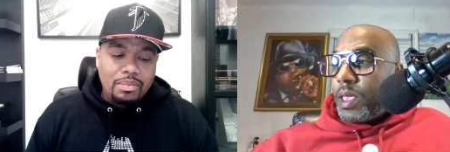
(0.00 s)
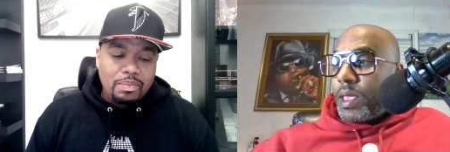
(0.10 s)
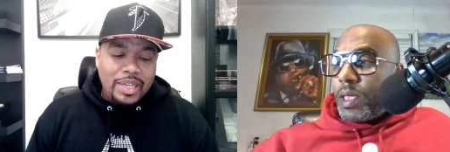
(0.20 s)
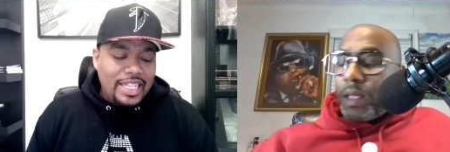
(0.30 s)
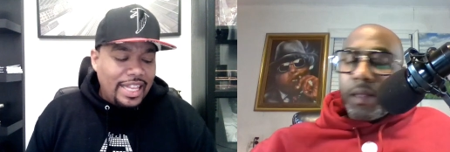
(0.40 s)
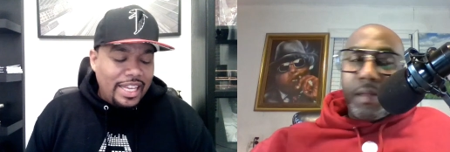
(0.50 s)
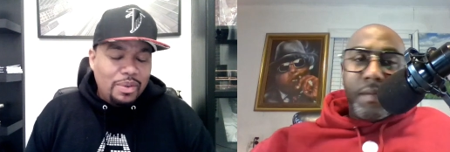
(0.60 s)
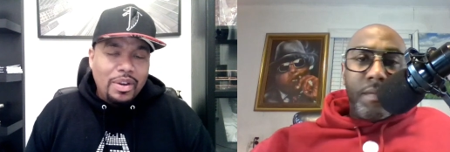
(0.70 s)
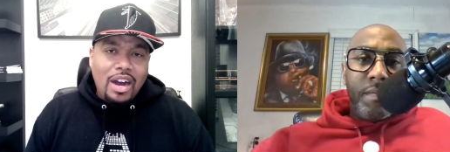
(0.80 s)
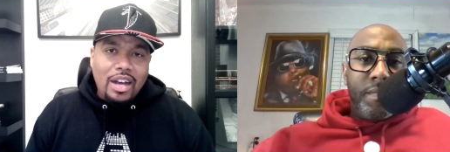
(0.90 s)
Speaker 1: Because I
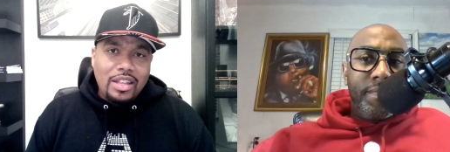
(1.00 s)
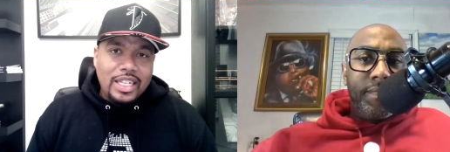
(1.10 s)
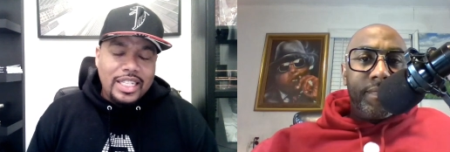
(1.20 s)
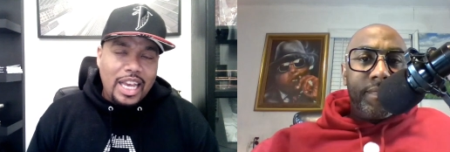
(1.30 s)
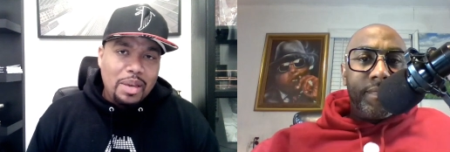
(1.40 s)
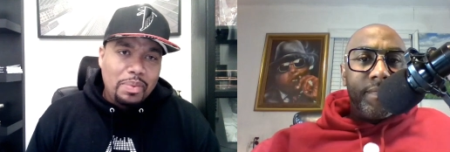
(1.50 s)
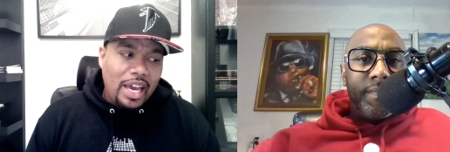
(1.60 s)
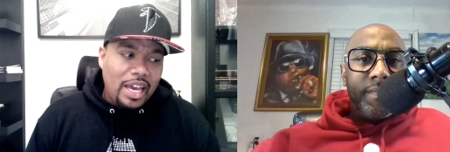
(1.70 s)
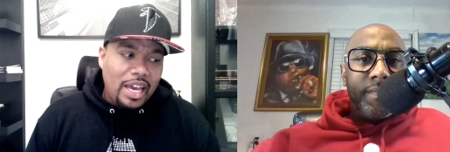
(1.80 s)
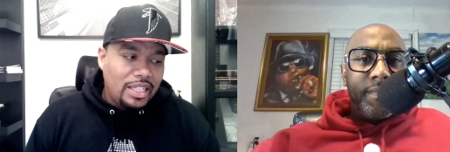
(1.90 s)
think we're all on the same
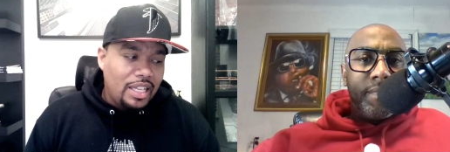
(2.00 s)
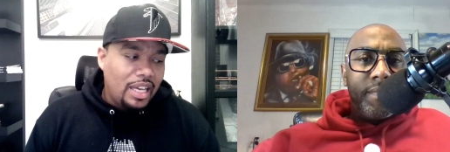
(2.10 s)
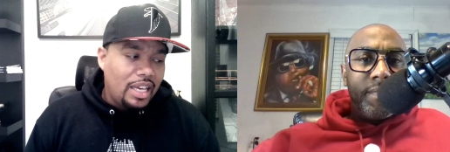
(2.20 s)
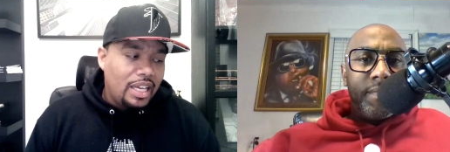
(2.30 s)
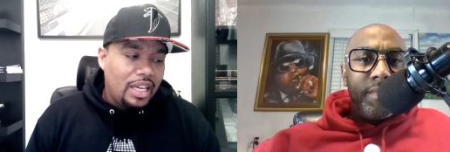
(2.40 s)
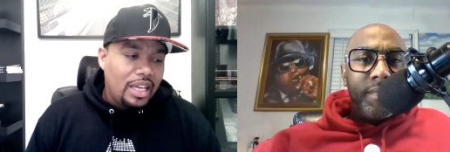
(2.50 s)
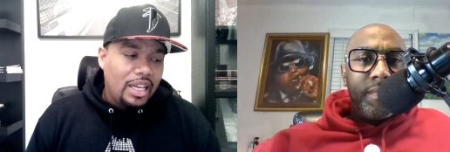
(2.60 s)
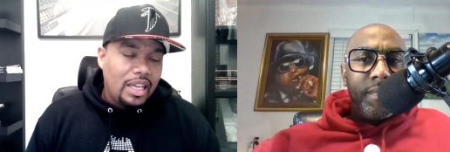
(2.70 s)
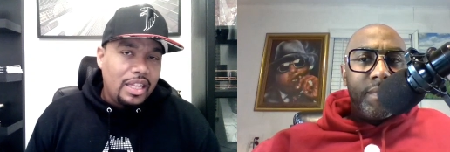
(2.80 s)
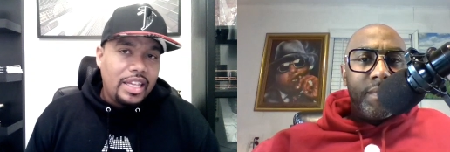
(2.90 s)
page that
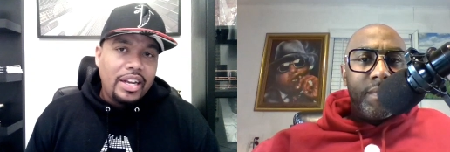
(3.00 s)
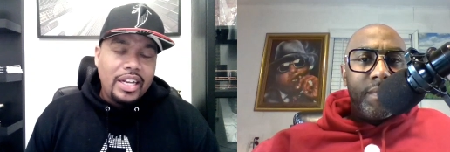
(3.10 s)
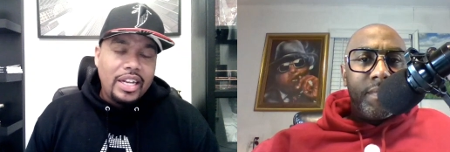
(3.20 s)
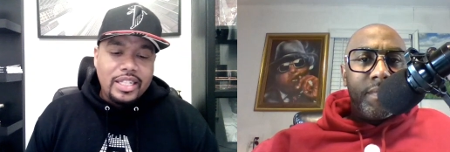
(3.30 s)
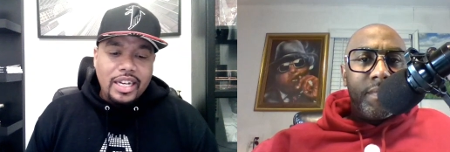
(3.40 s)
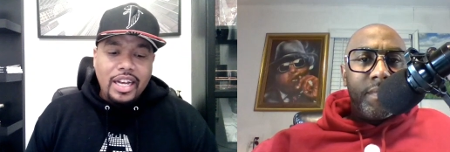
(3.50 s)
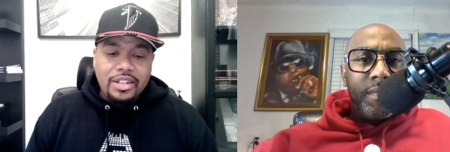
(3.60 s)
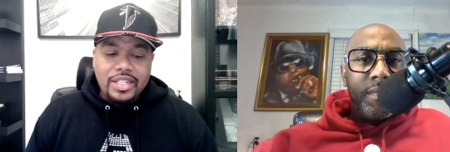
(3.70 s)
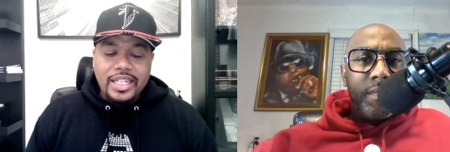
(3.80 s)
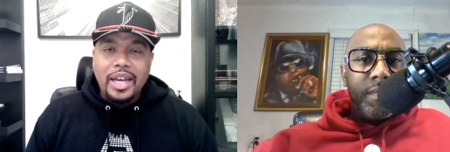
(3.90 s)
there is
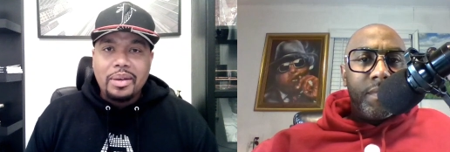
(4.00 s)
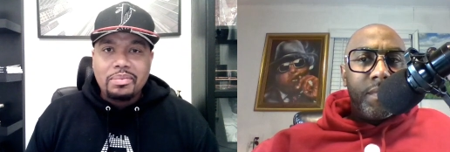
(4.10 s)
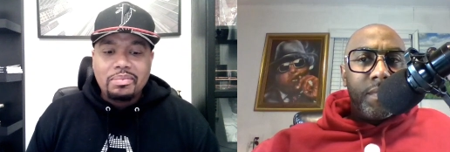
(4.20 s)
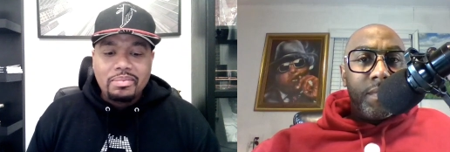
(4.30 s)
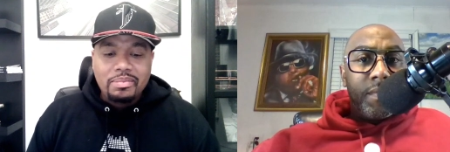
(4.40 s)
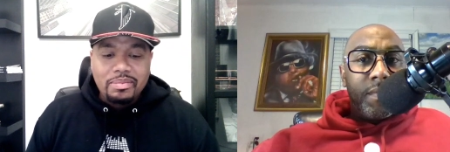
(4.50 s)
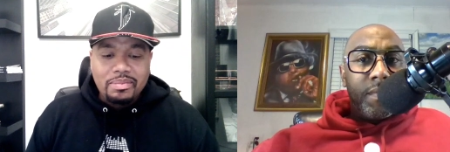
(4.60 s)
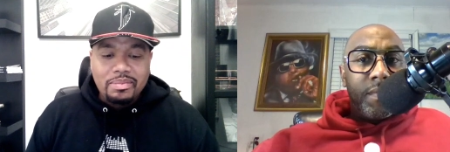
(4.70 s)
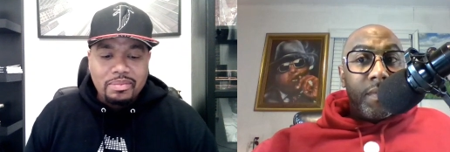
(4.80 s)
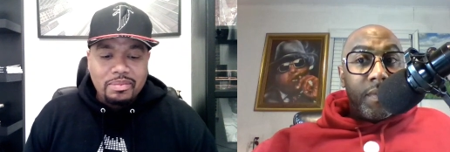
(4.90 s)
another step
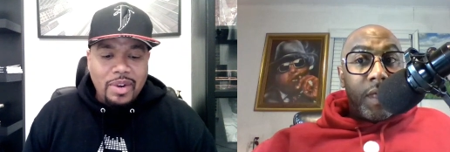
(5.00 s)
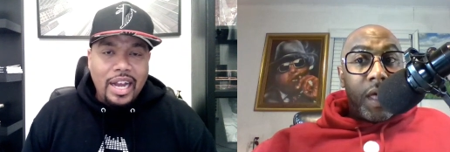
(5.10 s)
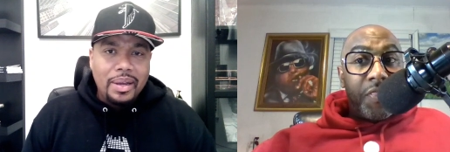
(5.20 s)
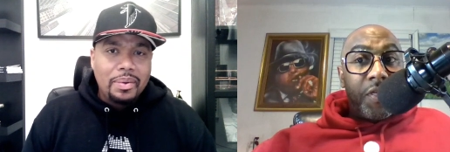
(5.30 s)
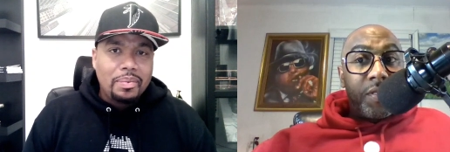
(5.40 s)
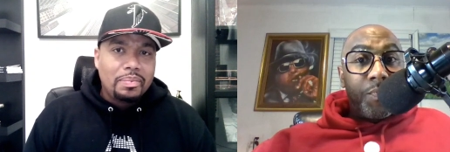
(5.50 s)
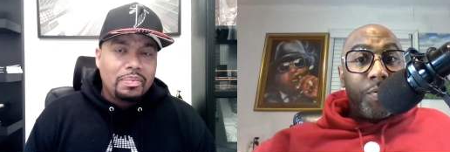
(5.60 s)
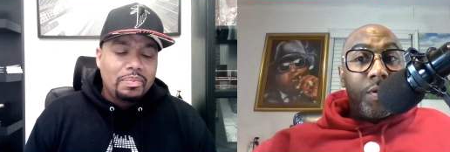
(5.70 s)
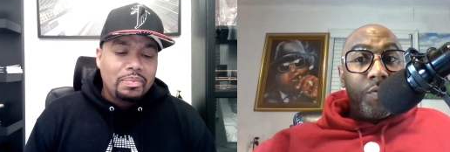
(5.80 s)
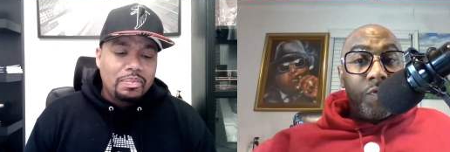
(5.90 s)
Speaker 2: right? I
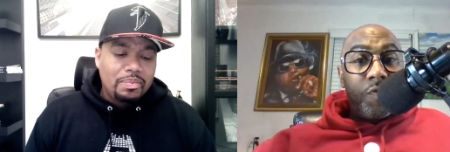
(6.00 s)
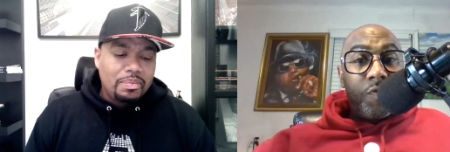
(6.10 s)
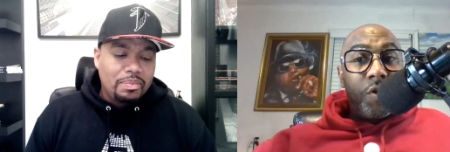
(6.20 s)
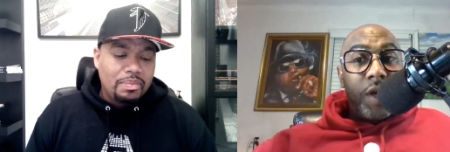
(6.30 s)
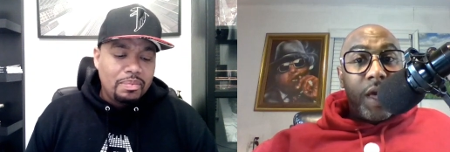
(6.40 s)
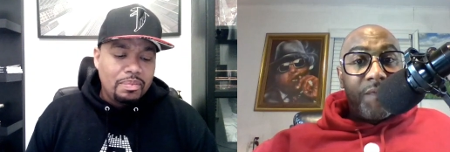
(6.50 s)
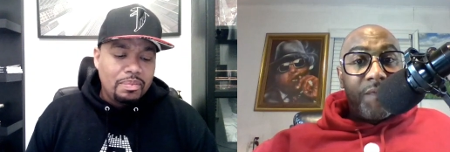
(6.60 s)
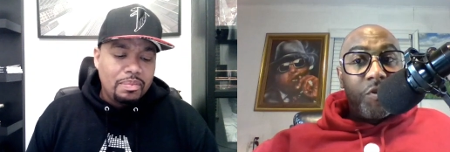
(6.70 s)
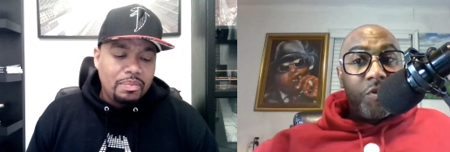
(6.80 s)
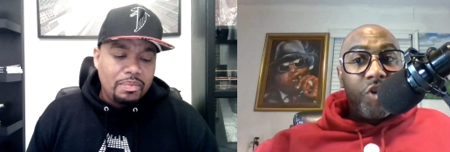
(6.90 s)
think producers are going to
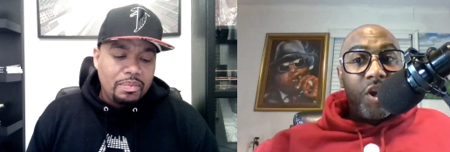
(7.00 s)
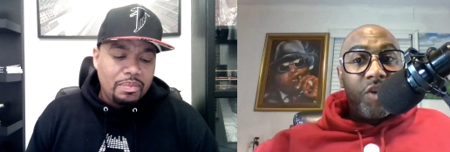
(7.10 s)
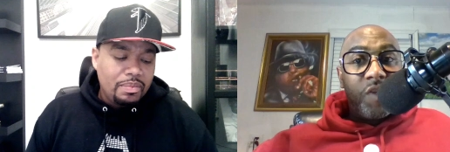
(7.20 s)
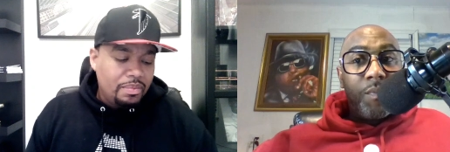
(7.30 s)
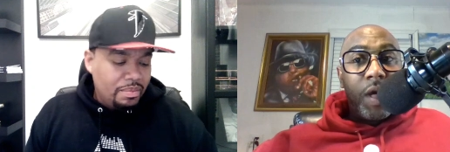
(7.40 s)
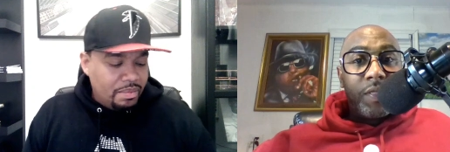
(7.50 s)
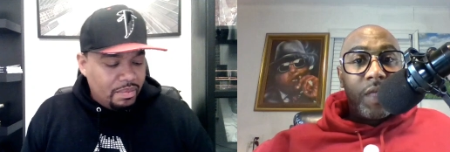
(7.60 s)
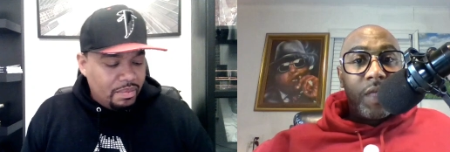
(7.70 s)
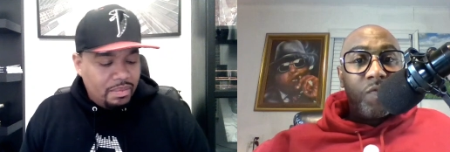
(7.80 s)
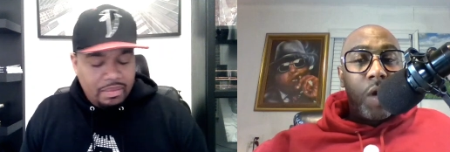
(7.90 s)
have to change some,
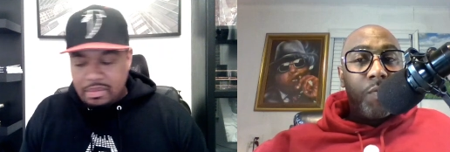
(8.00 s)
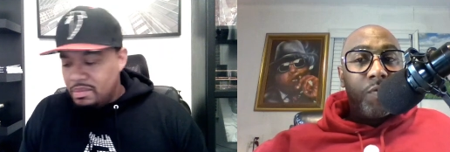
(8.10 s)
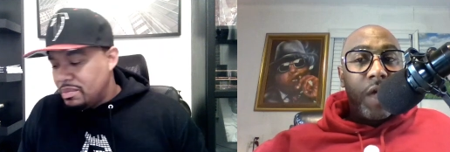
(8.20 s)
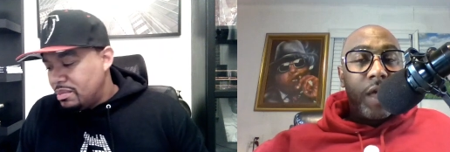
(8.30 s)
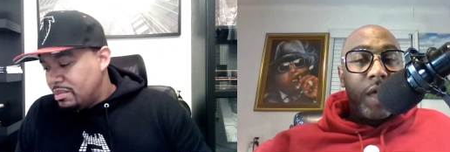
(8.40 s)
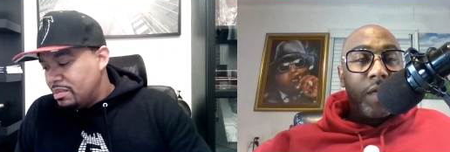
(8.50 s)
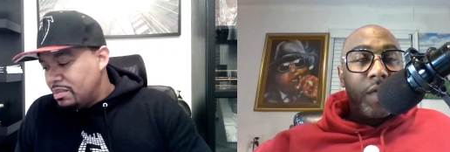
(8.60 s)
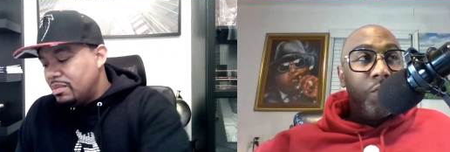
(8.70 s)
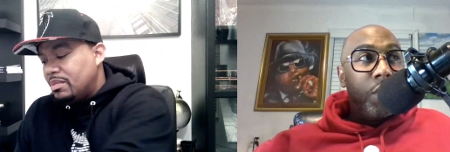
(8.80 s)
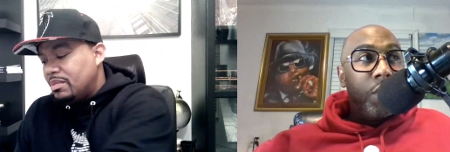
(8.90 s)
Mike. That's why I was
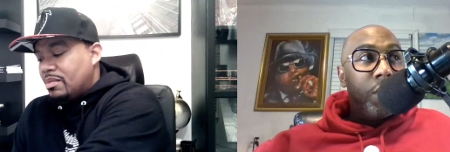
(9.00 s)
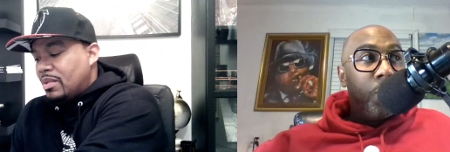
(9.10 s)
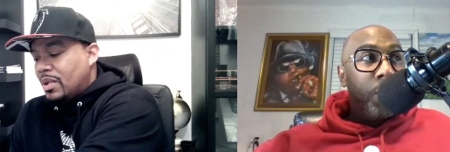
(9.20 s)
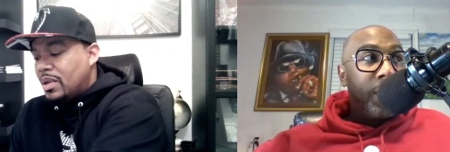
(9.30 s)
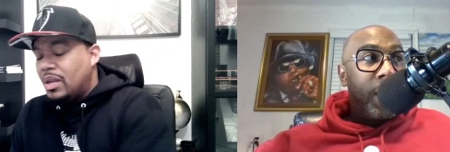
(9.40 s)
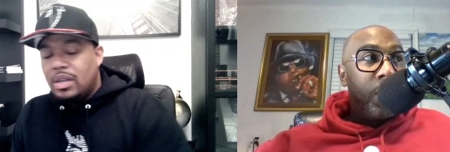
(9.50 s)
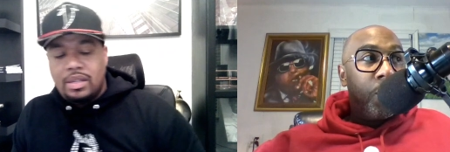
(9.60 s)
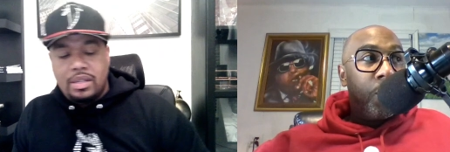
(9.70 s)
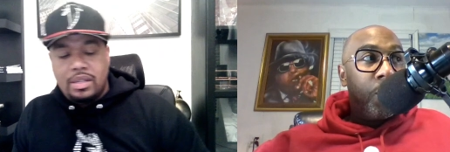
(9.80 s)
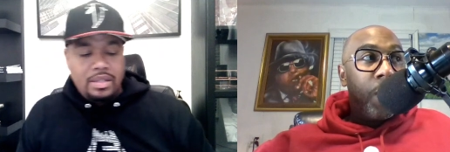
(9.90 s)
like, you want to know what
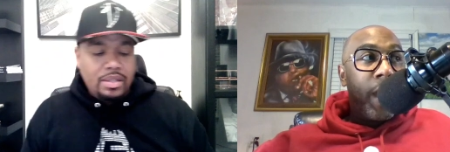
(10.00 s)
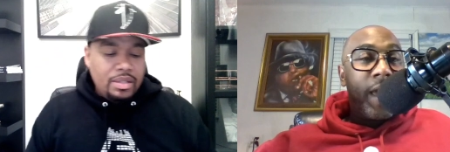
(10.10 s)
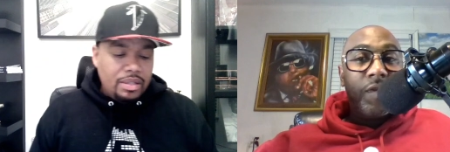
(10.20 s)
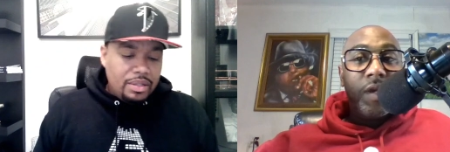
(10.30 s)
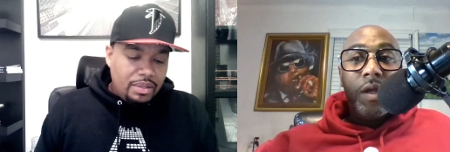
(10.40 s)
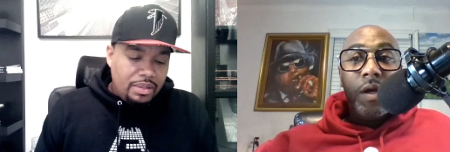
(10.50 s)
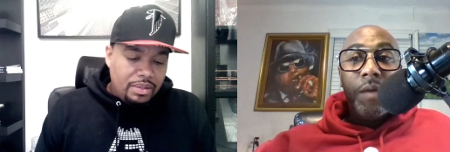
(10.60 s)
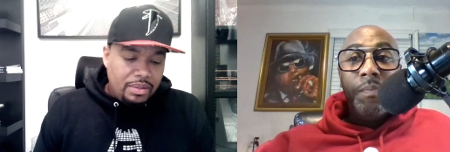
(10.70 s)
that whole asking